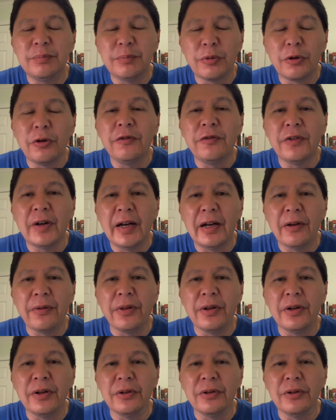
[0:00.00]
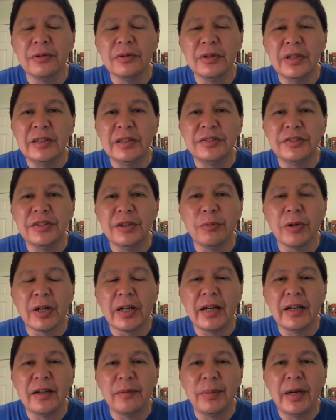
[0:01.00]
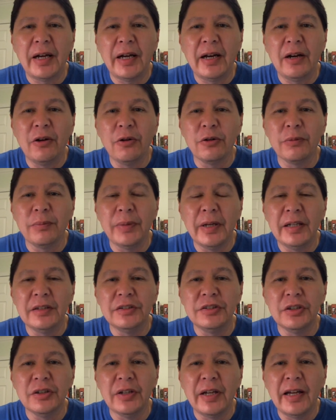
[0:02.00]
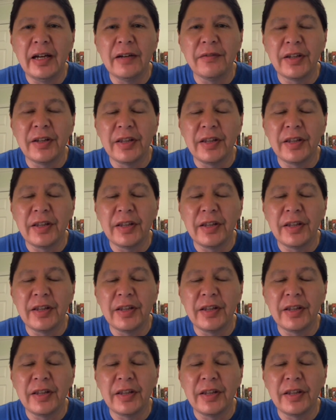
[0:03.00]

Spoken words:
profile though and see what kind of power base you have.